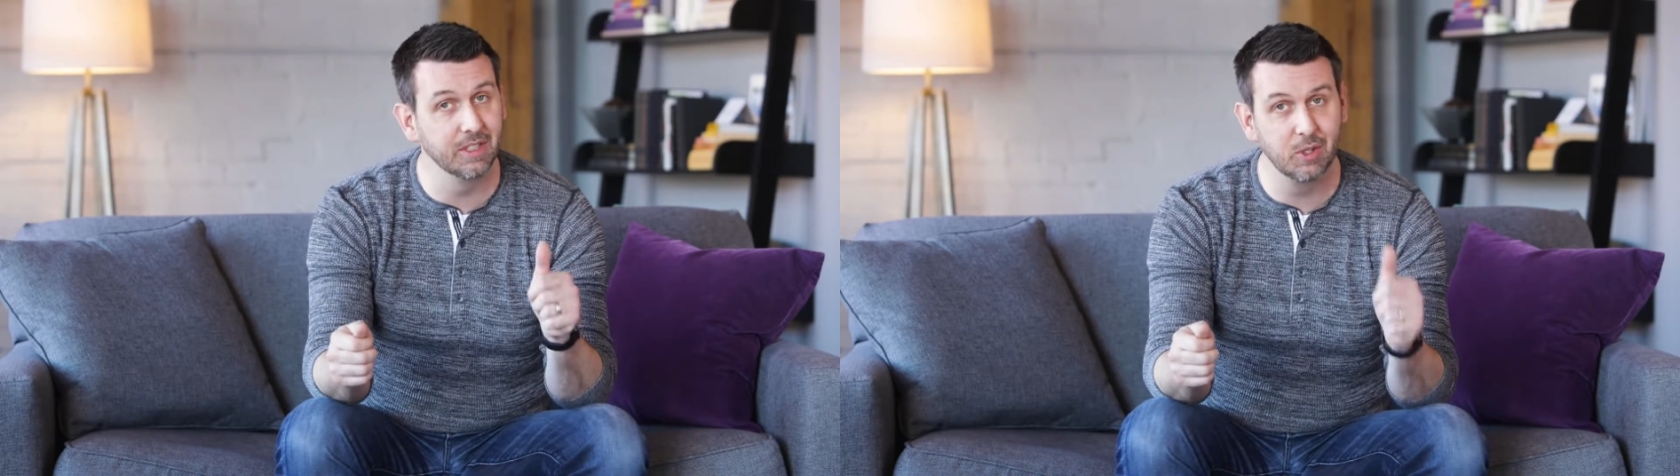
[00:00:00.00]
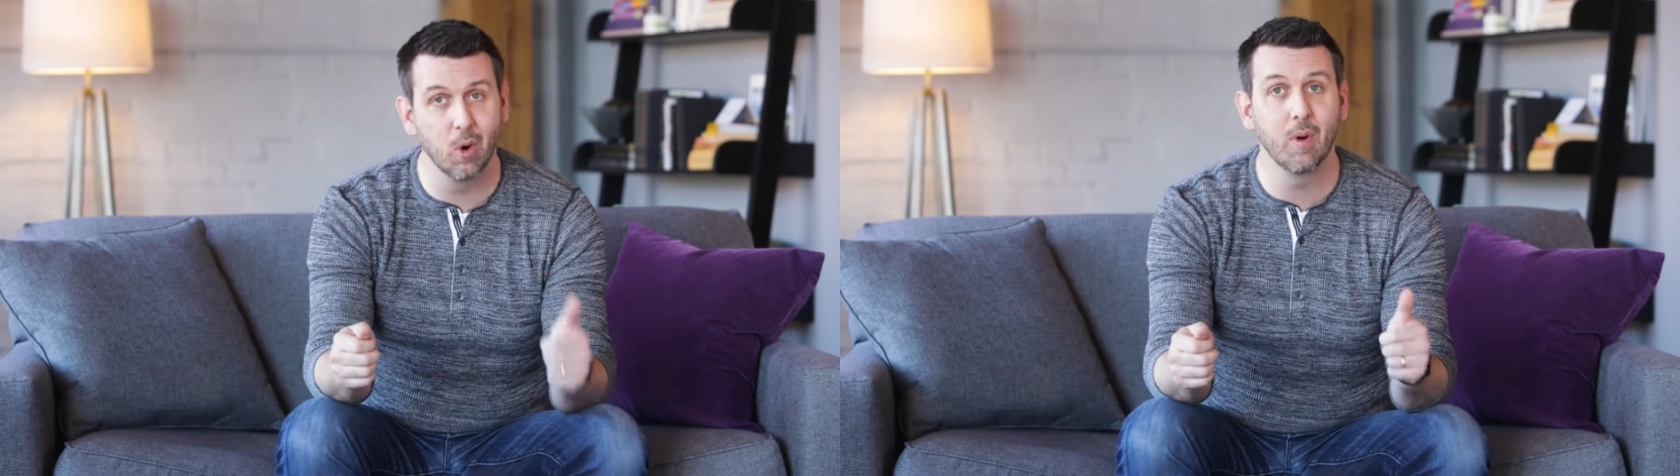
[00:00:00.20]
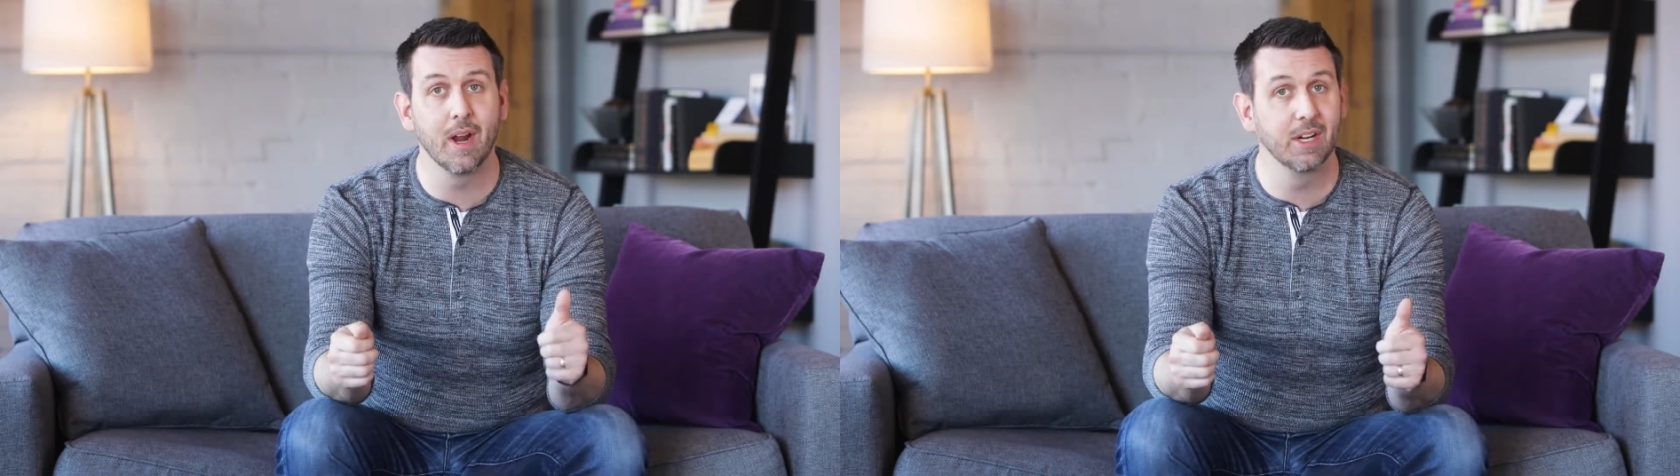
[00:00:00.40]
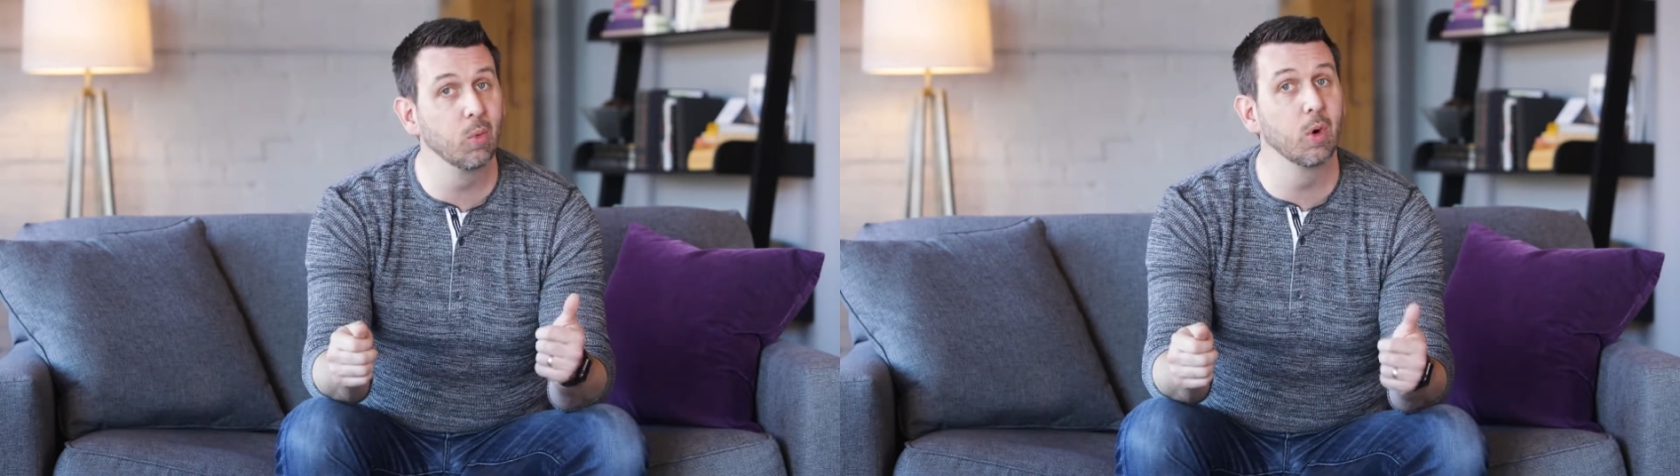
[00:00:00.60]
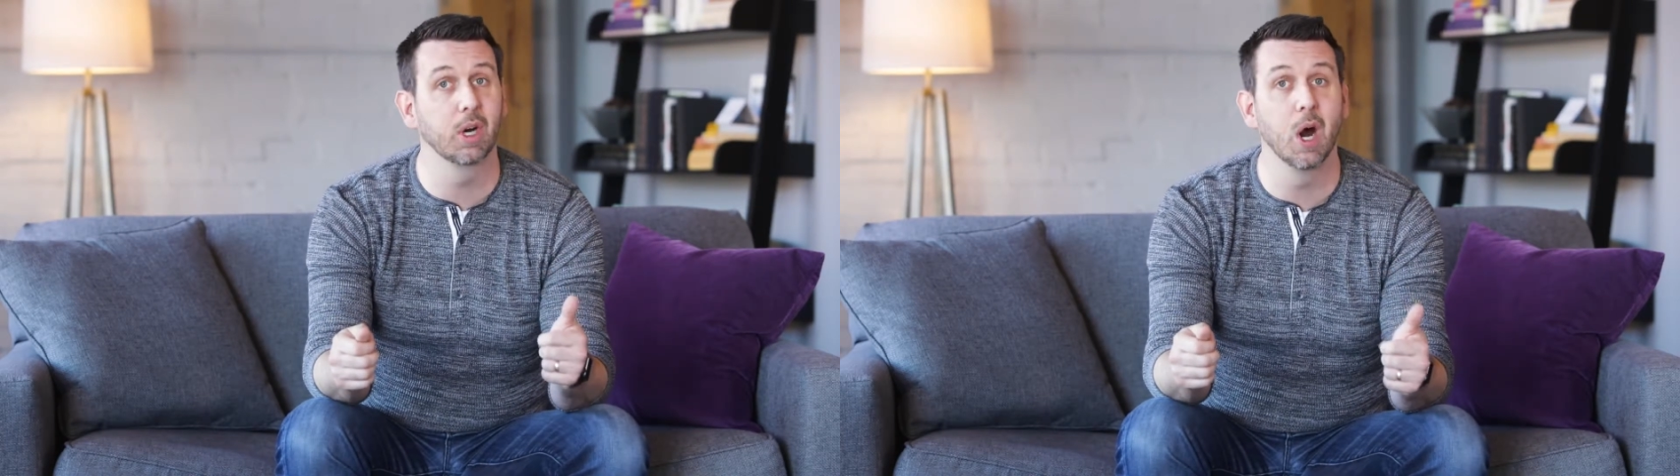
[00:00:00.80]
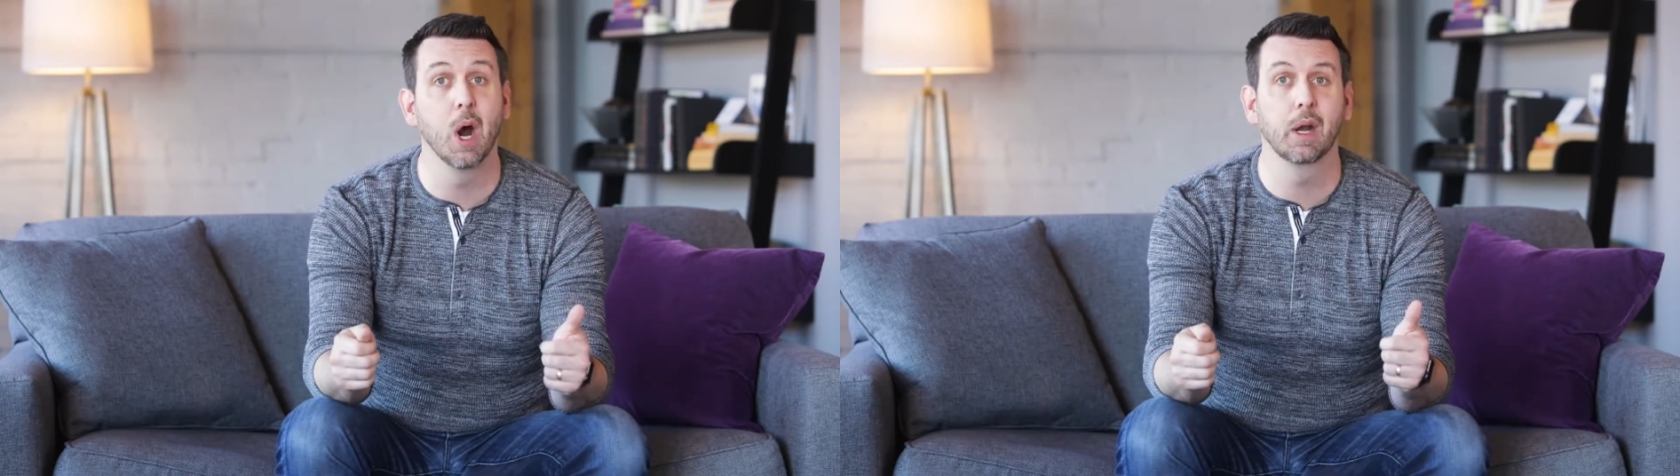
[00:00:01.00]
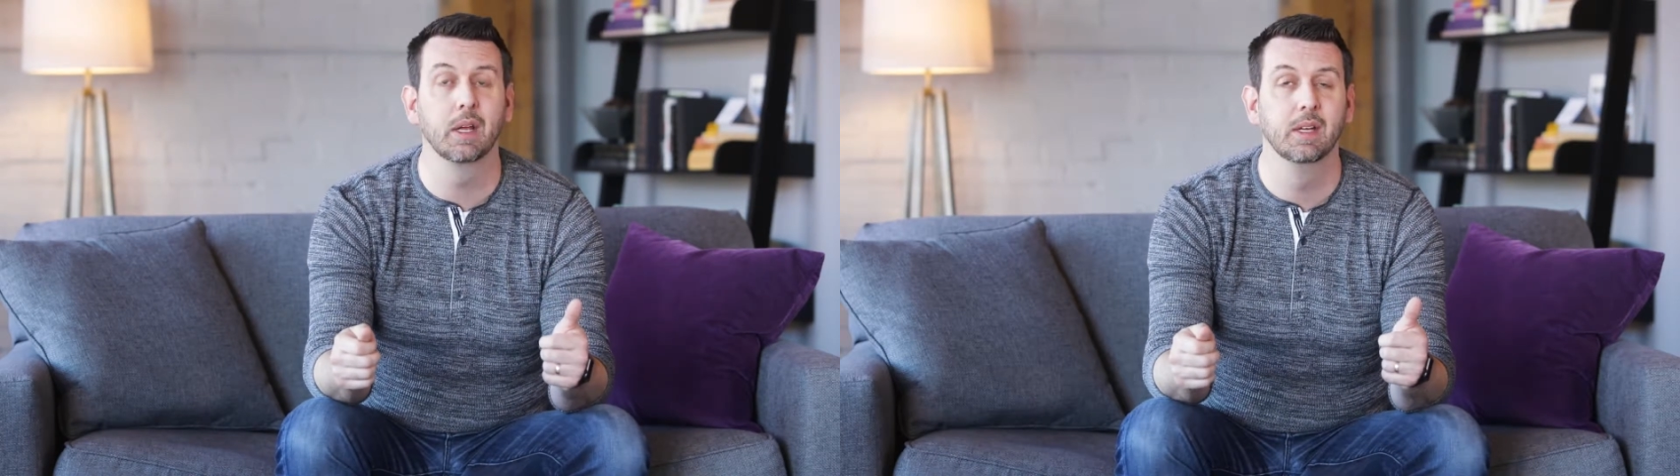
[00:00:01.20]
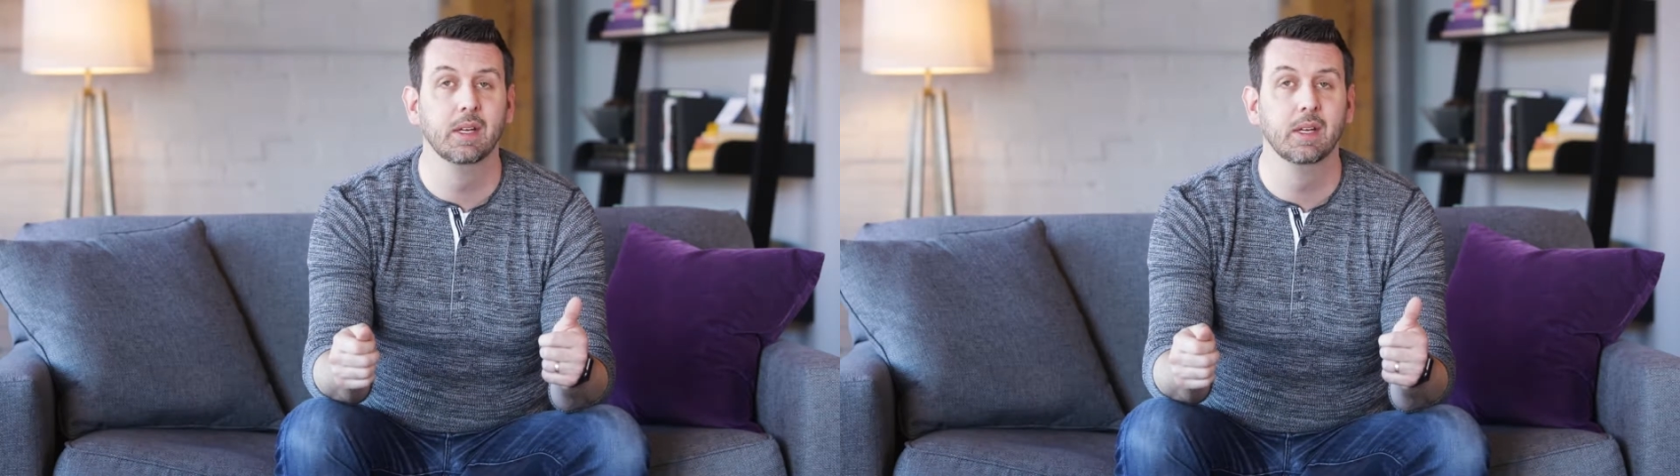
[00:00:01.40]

that you're ready to work hard,